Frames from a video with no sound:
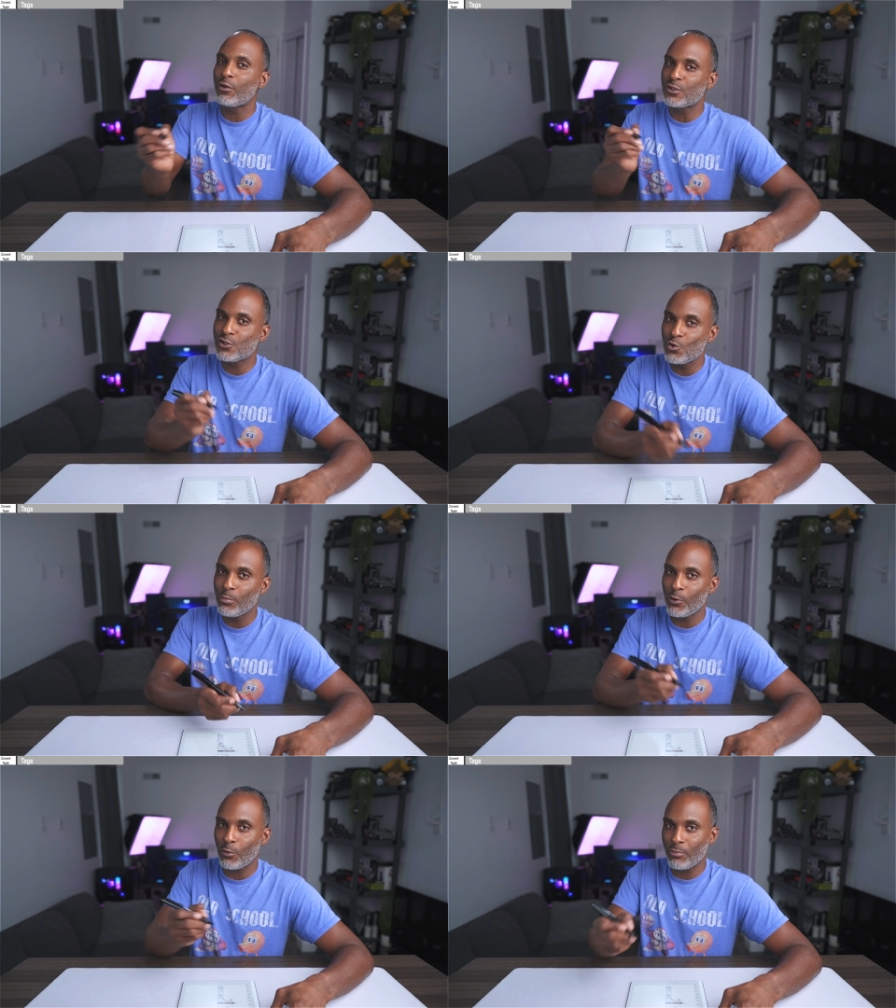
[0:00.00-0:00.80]
the
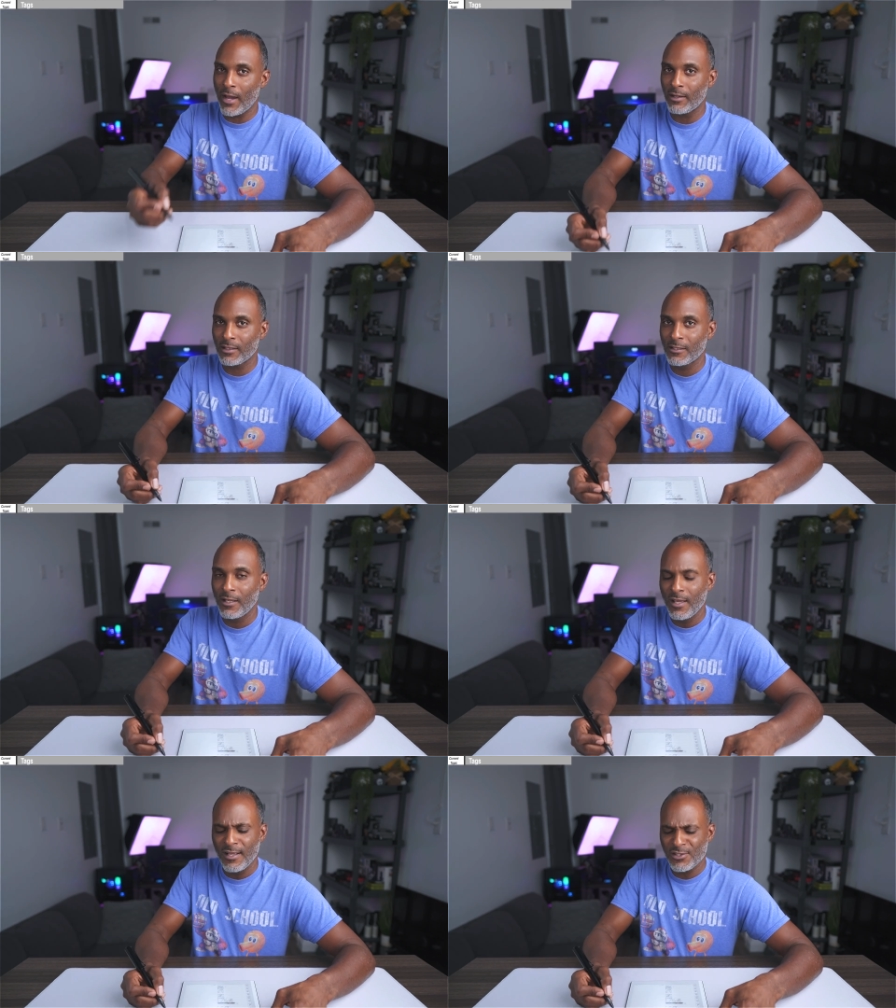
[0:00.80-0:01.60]
Supernote product.
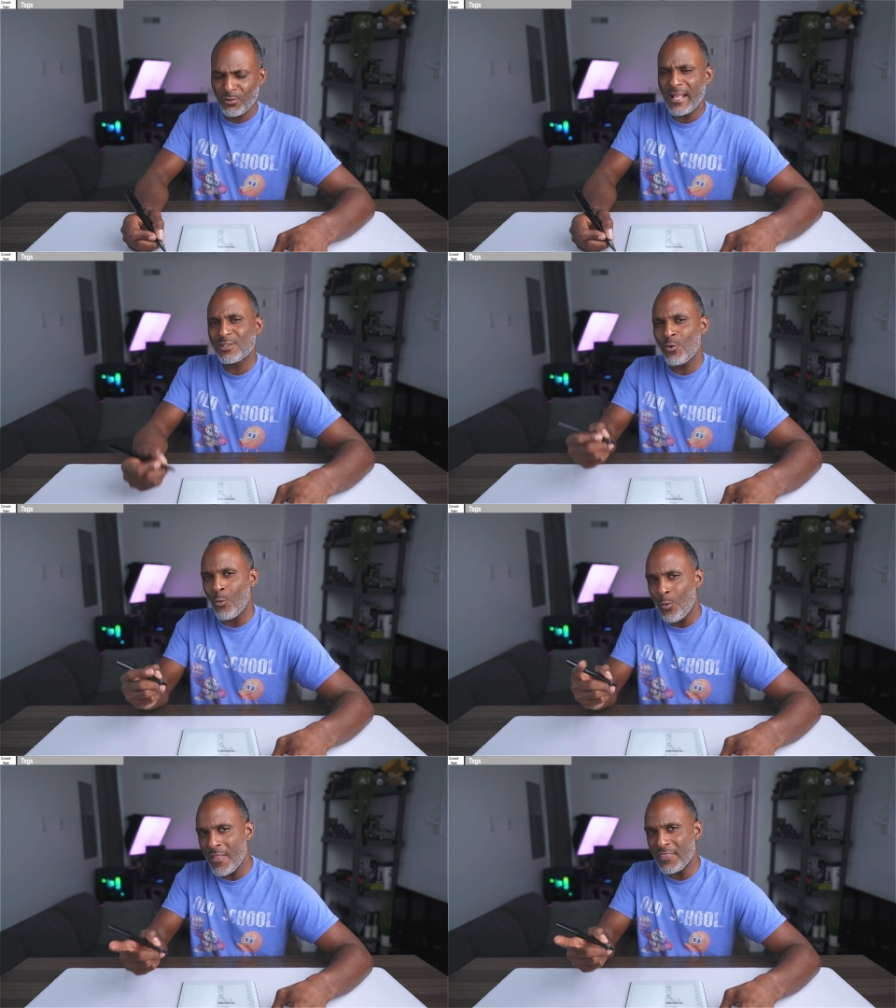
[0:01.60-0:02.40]
So that's
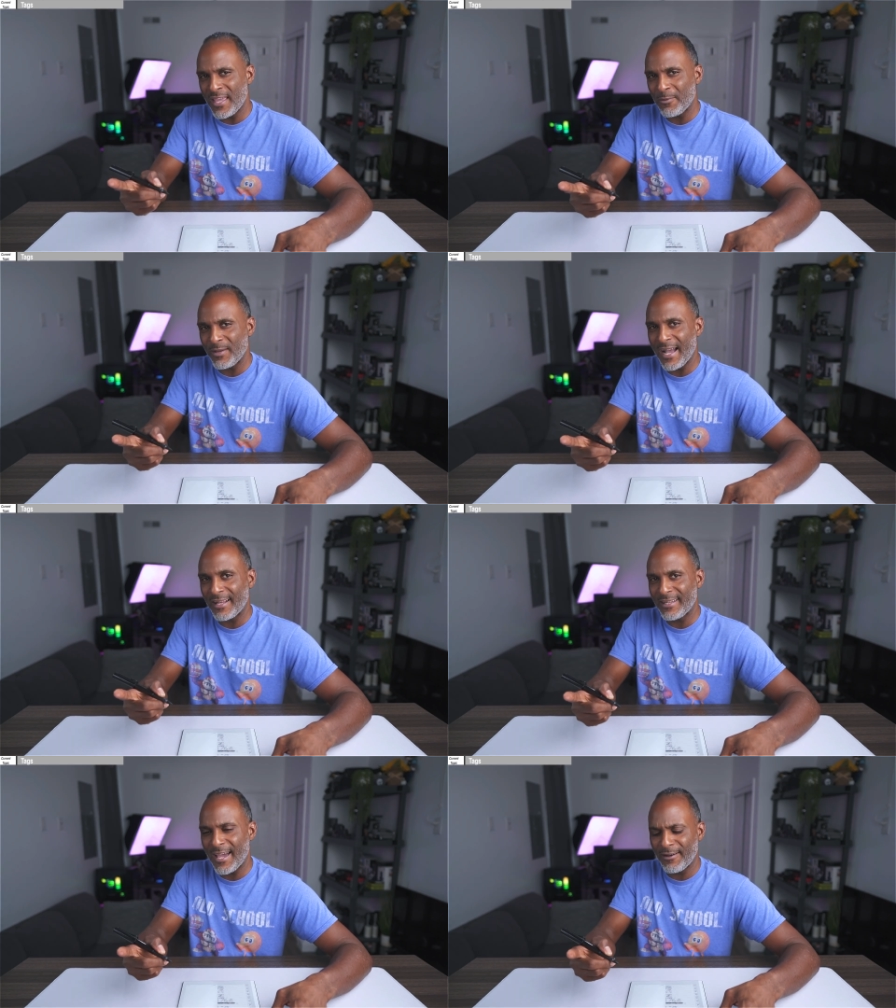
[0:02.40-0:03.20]
one thing we
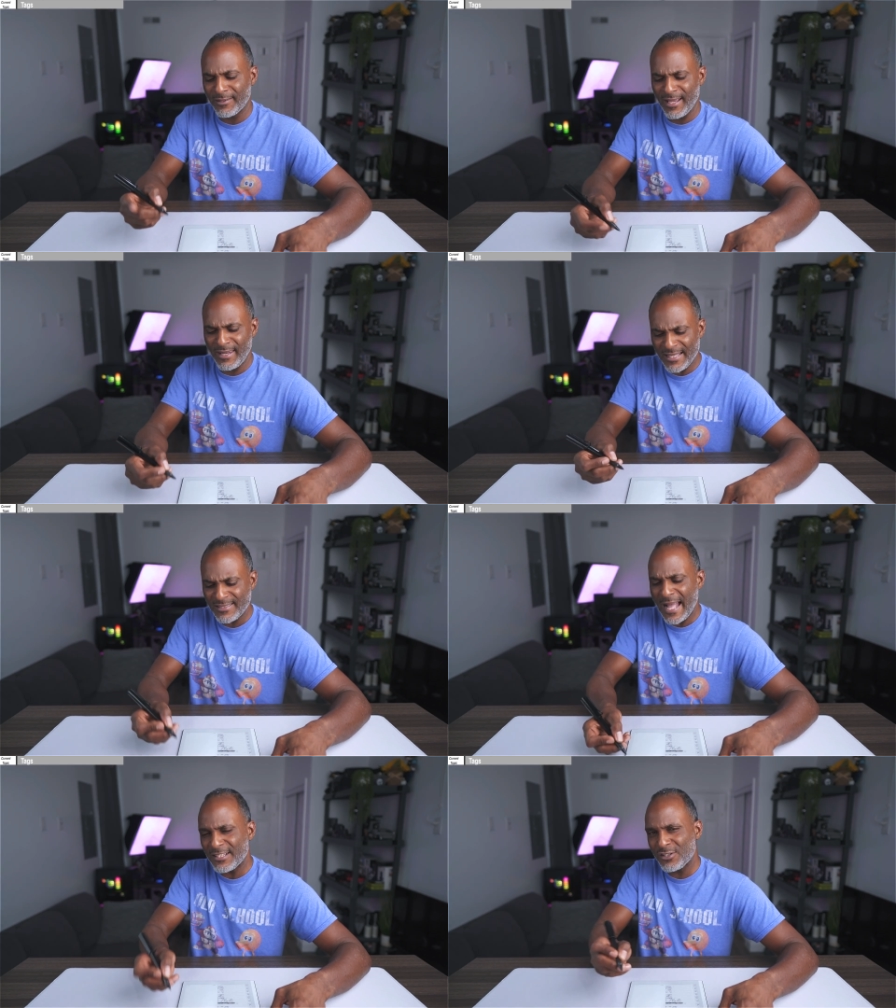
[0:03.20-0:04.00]
got down, and that's
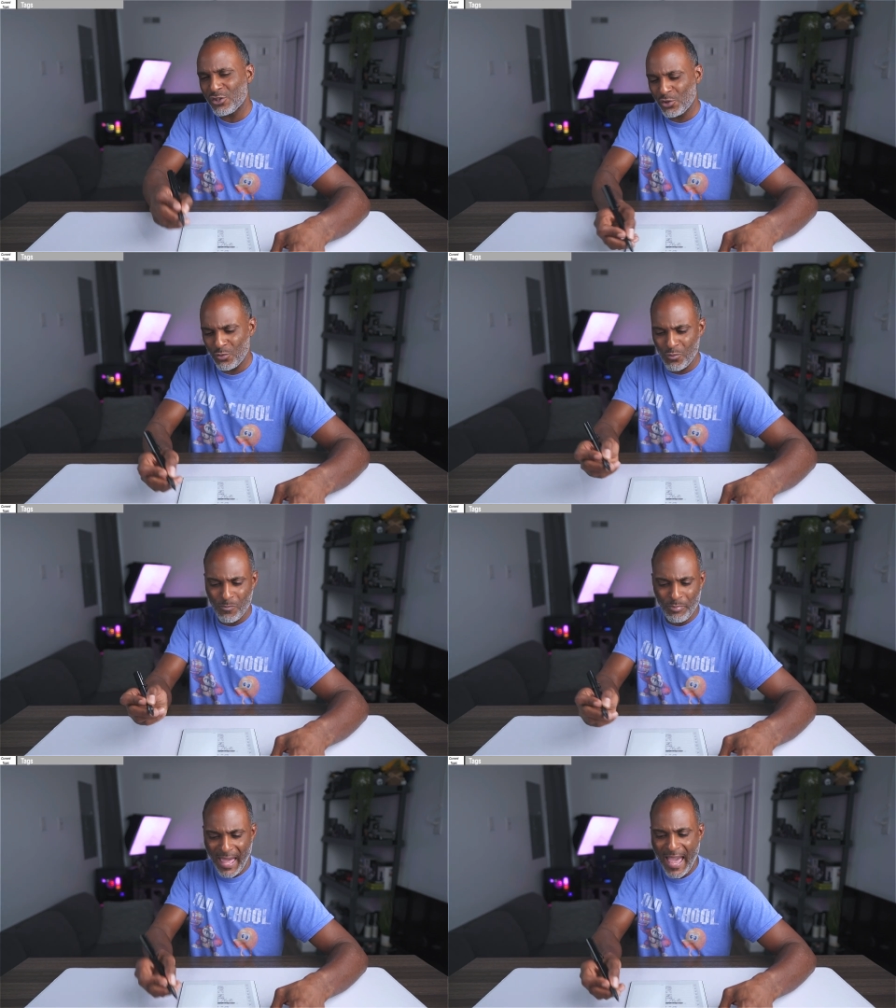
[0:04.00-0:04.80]
not too
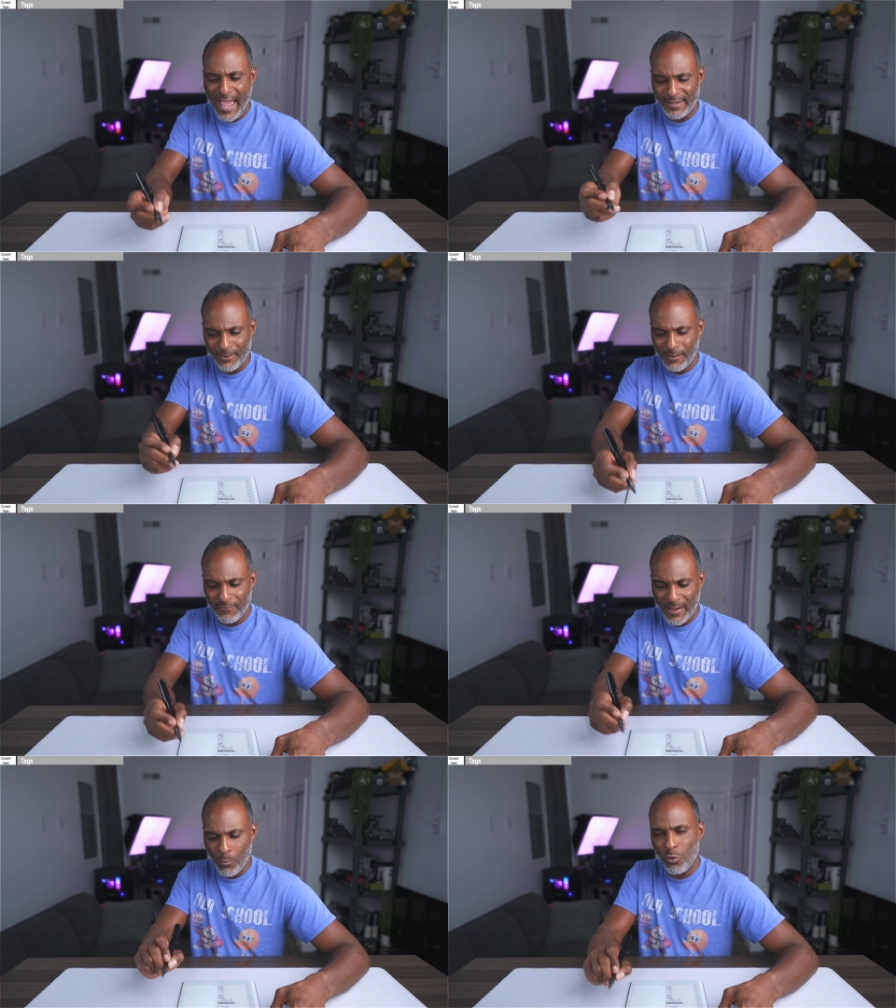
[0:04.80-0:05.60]
bad
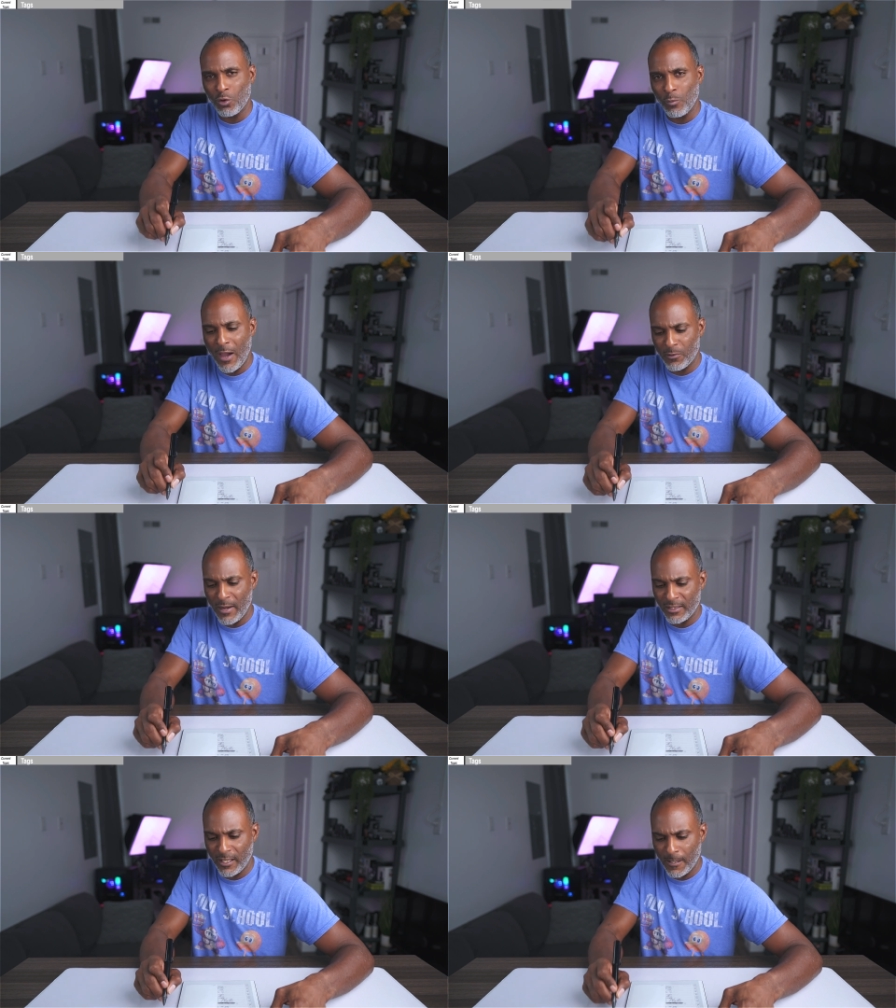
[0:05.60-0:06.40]
of a workaround
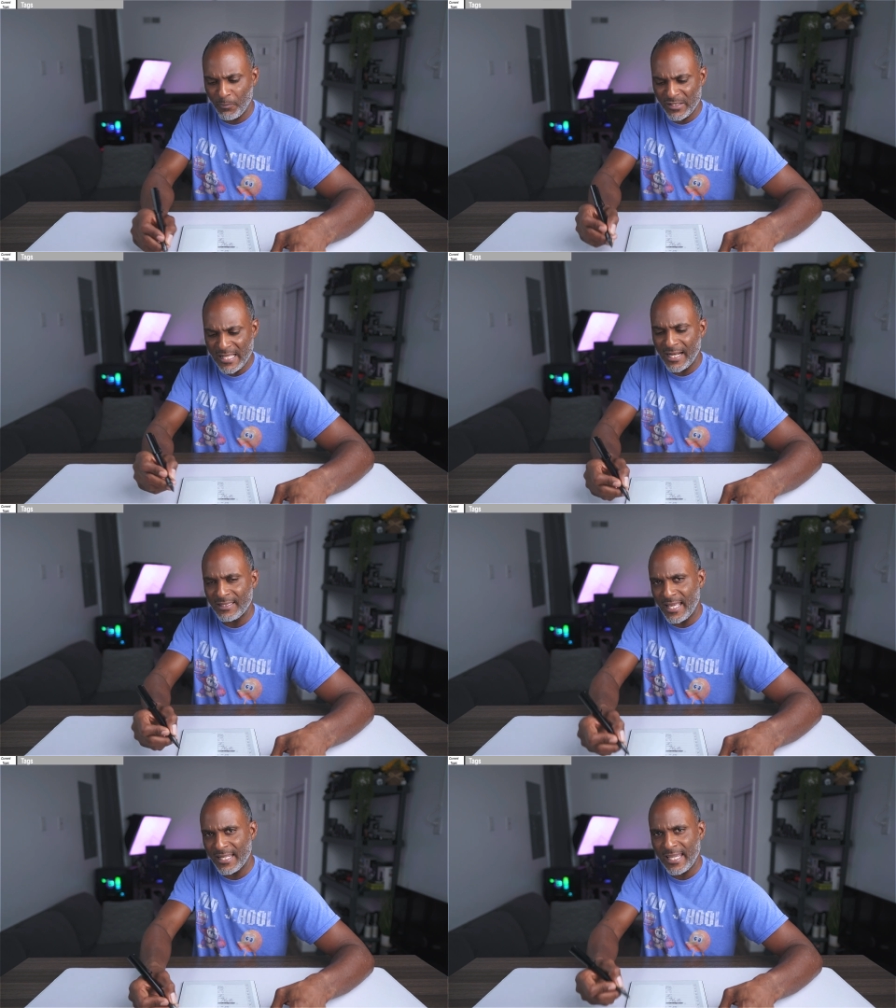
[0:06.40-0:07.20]
right there. It's not a
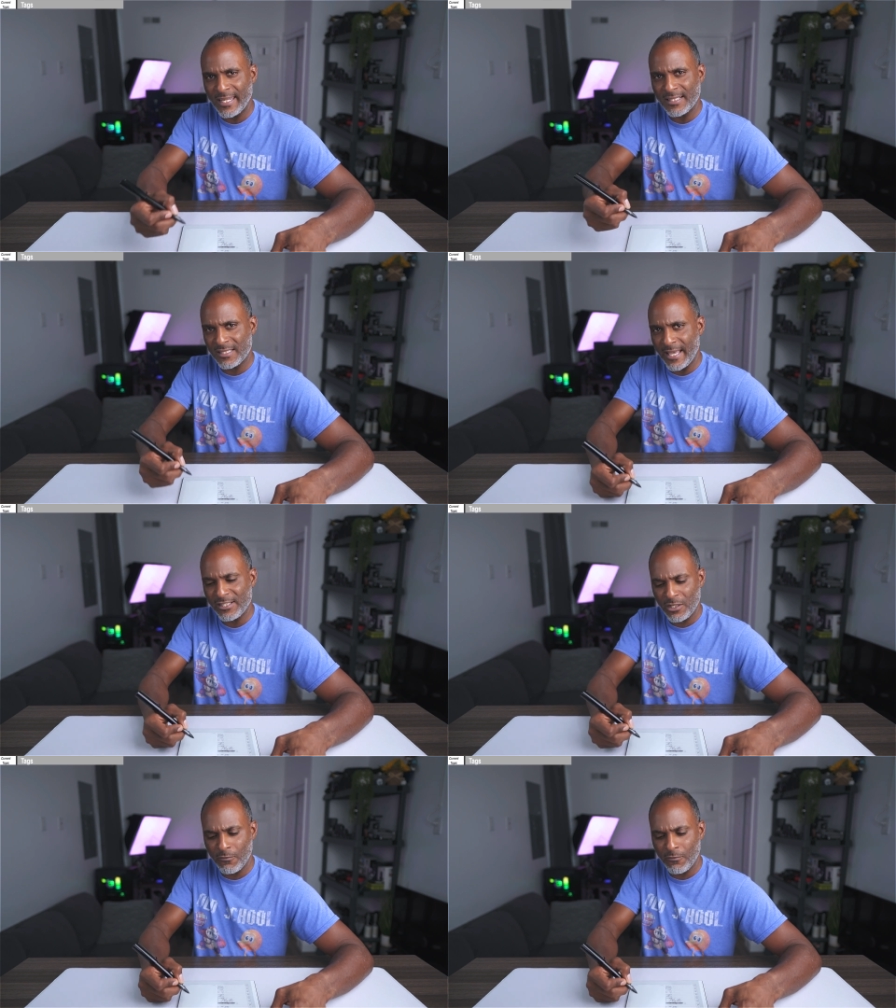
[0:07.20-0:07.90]
dedicated section